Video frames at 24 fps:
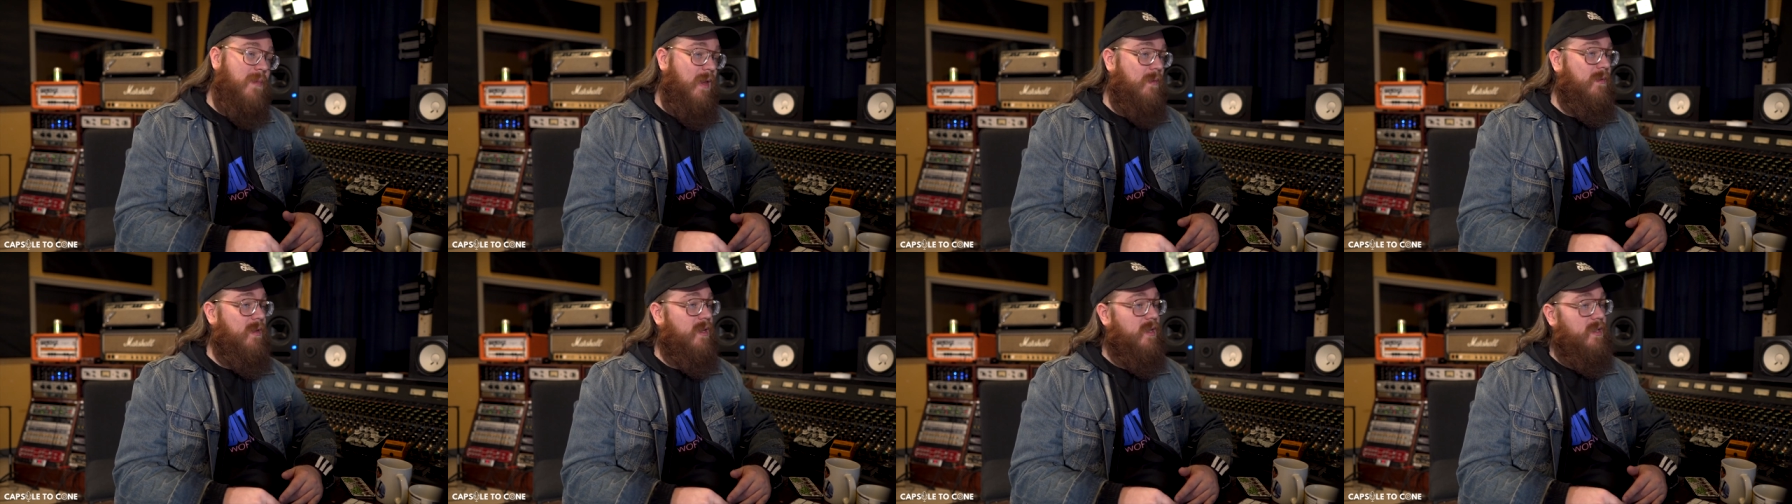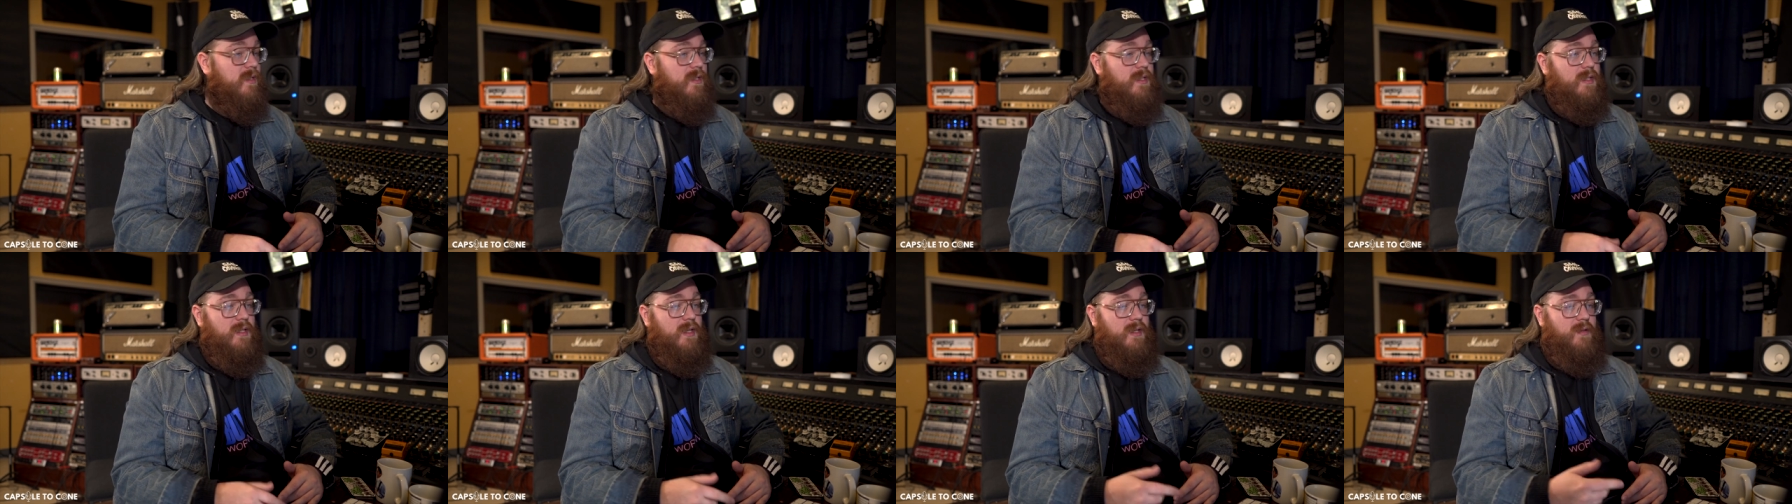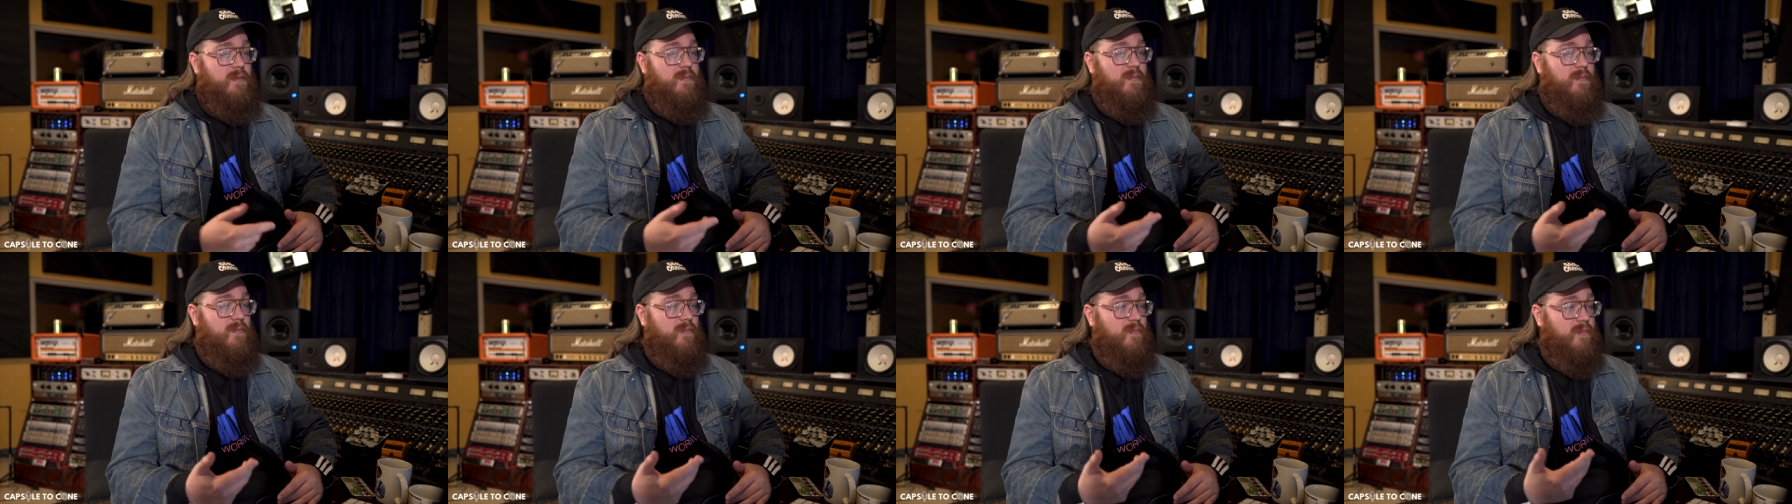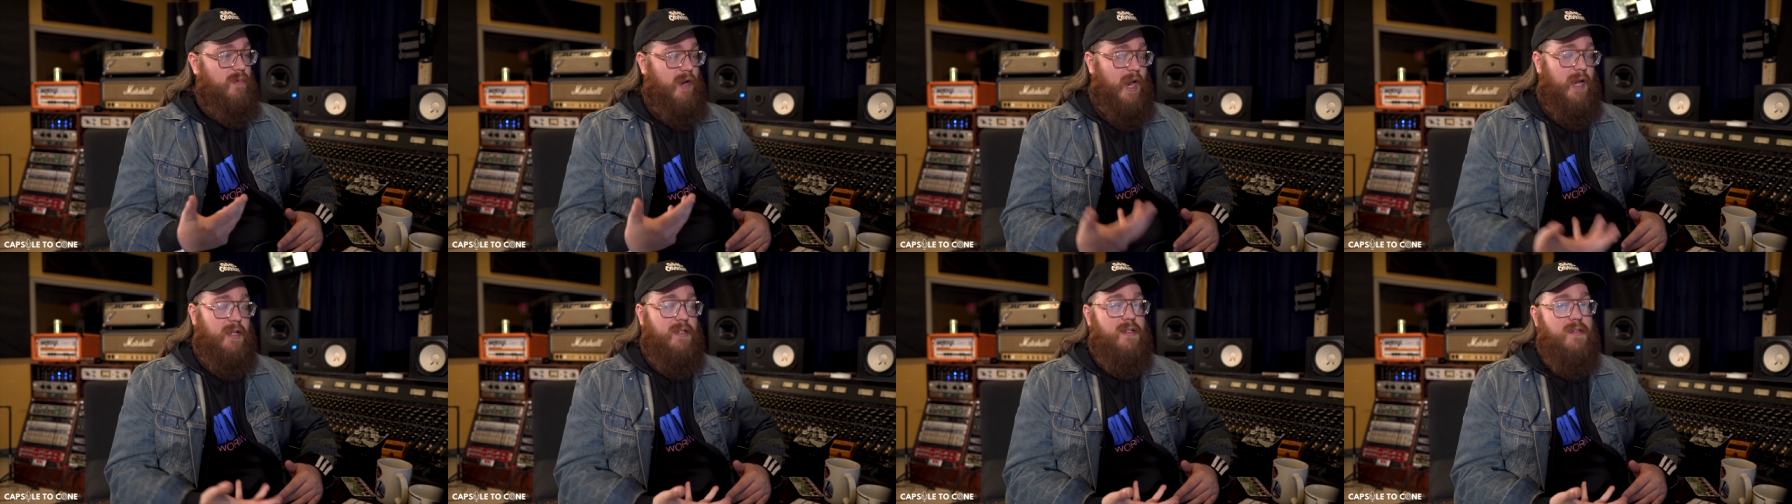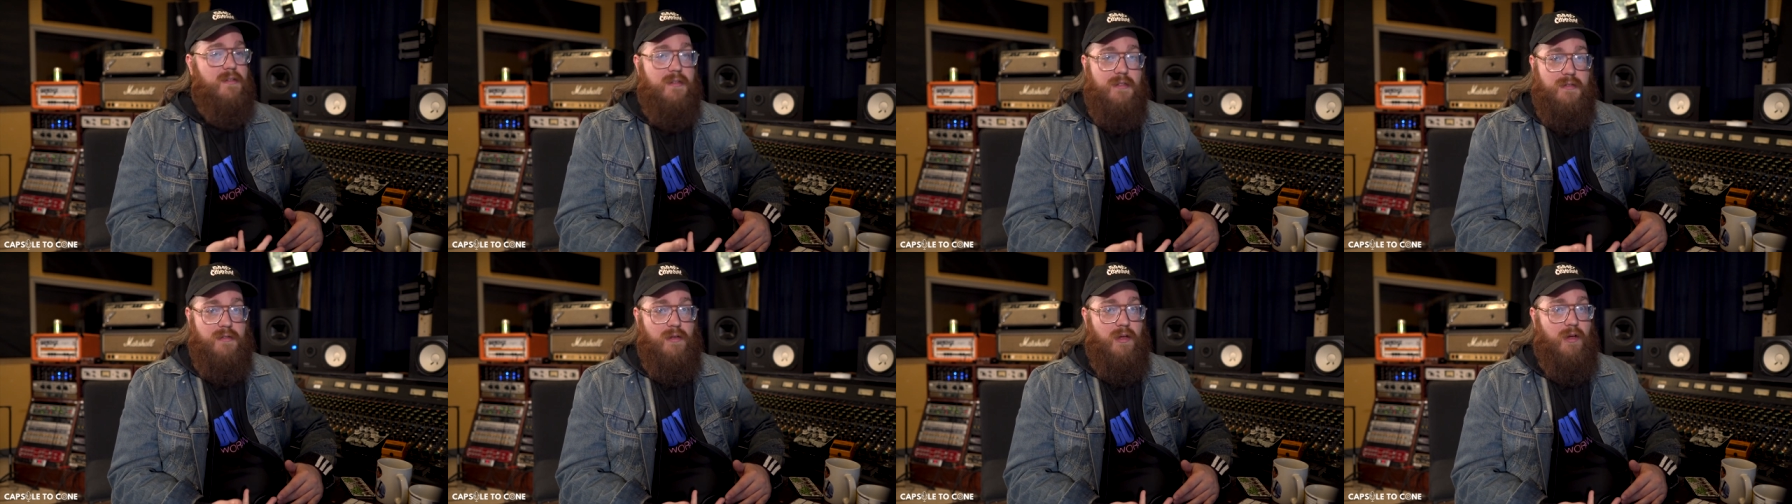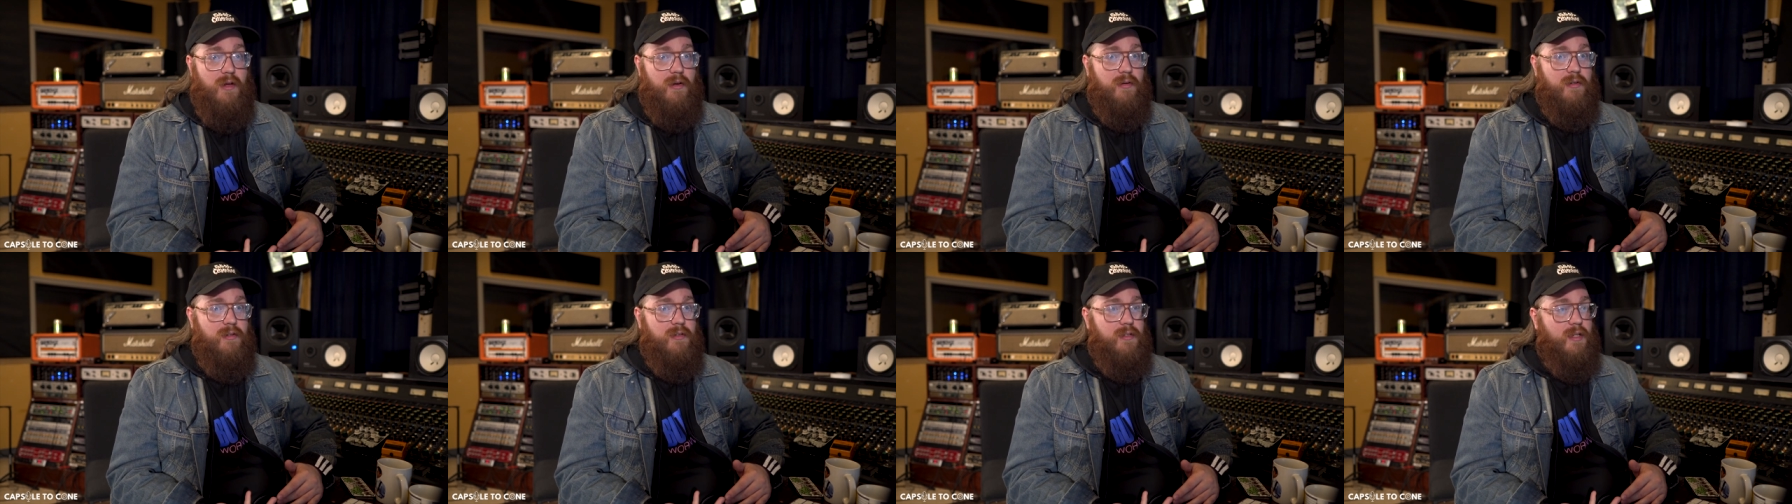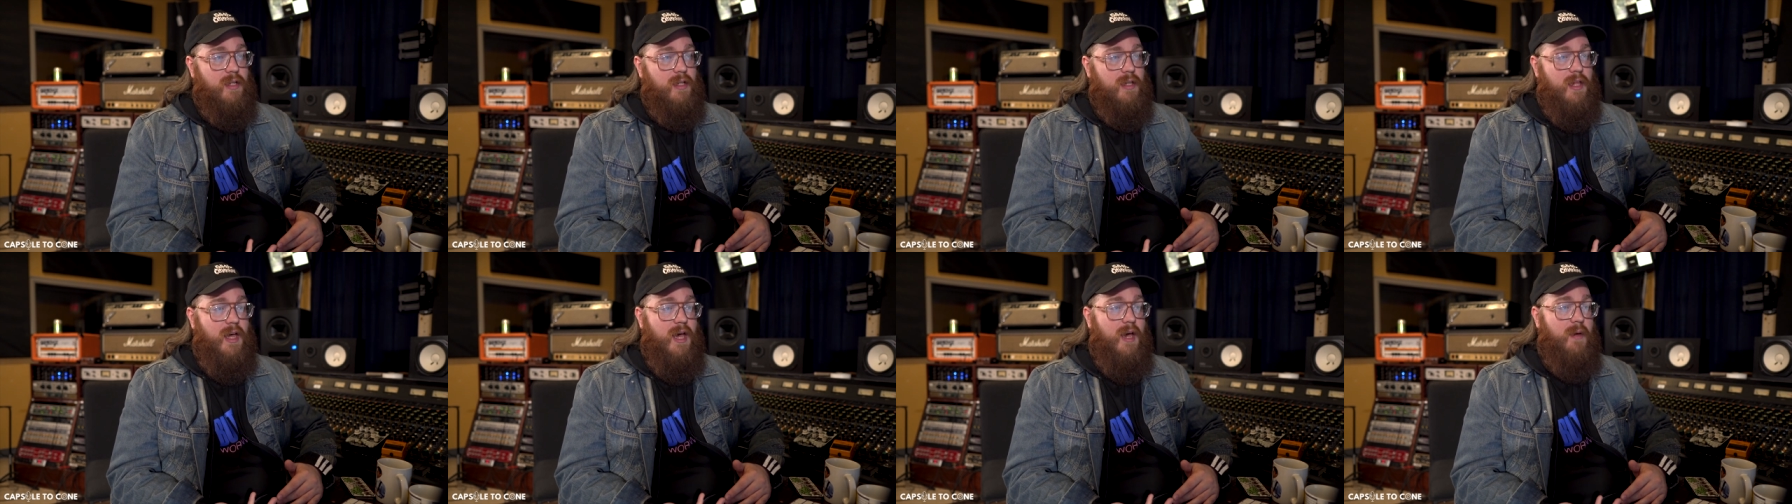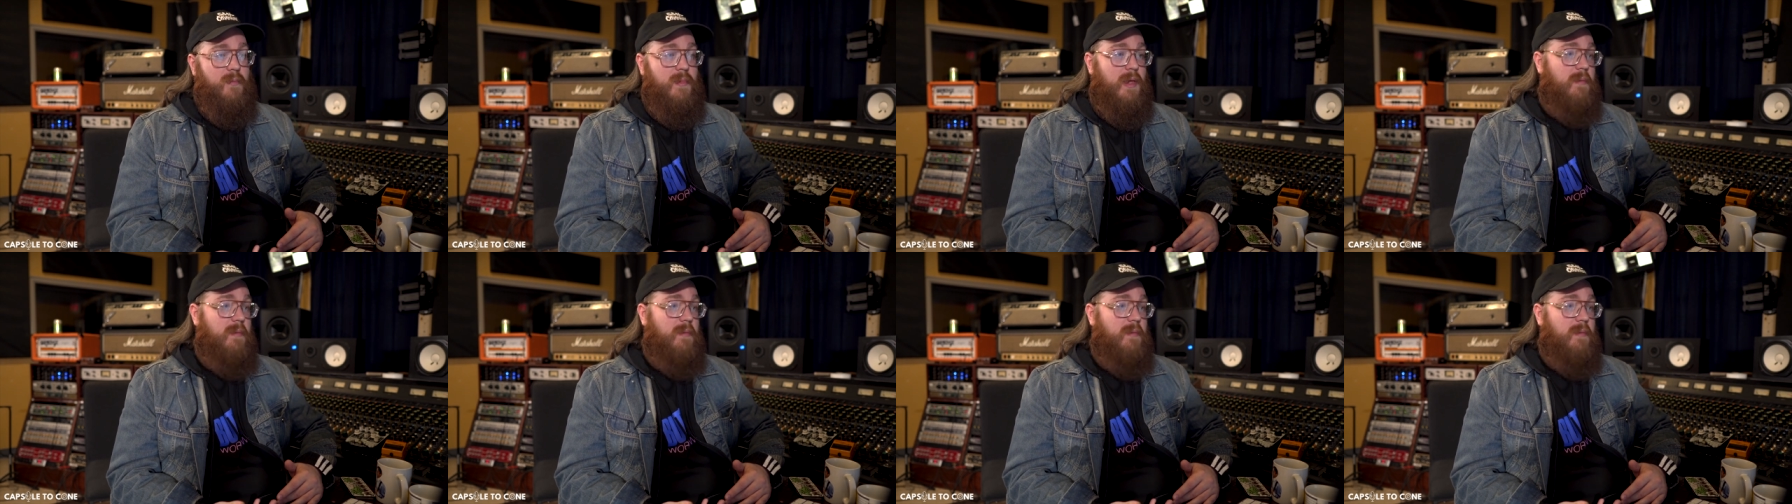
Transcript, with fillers: maybe because he didn't practice a song a lot,